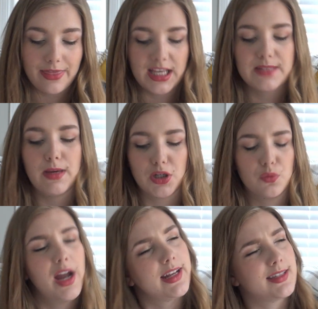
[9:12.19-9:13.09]
These men are
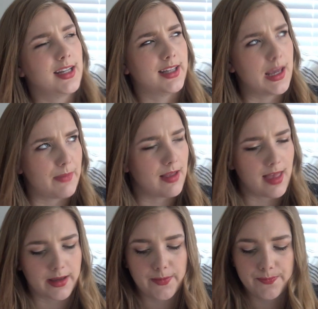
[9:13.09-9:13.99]
right, said King
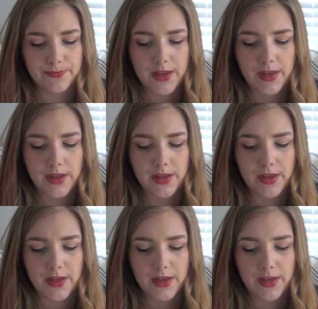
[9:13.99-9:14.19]
Balak.